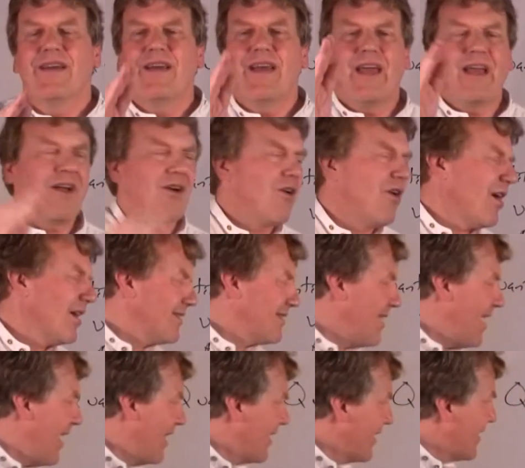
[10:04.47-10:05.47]
And
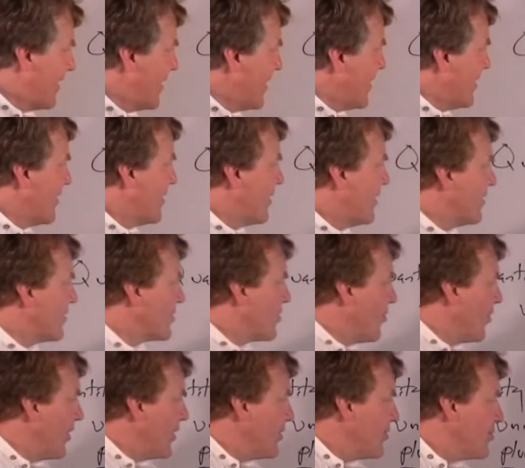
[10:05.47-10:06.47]
causality is
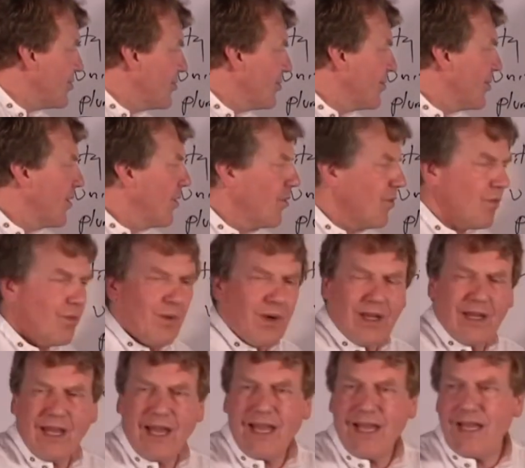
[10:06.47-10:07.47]
going to
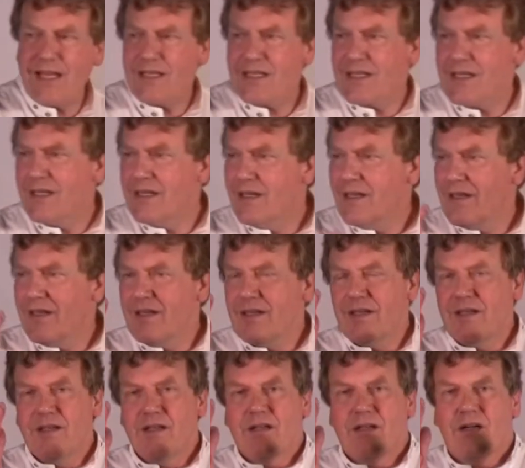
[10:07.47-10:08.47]
relate
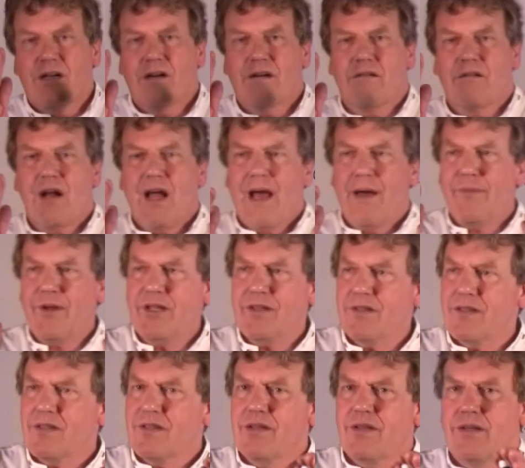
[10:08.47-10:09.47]

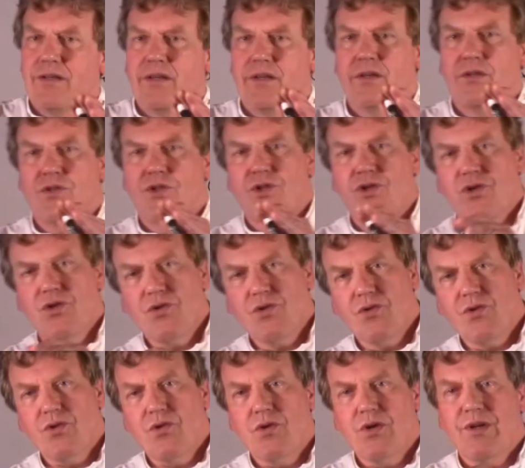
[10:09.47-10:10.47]
rabbits
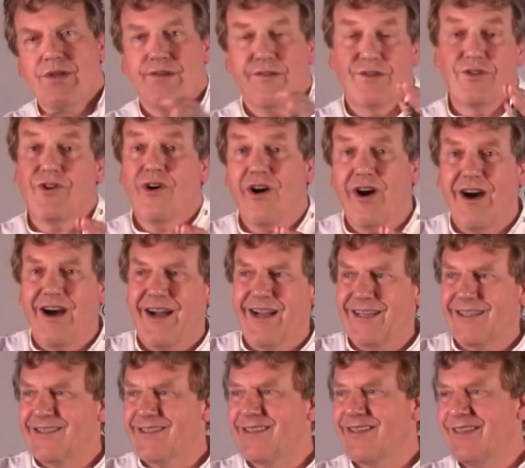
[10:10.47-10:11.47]
to
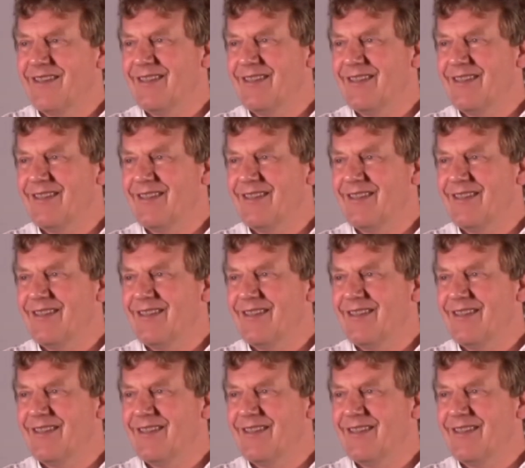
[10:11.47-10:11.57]
dogs.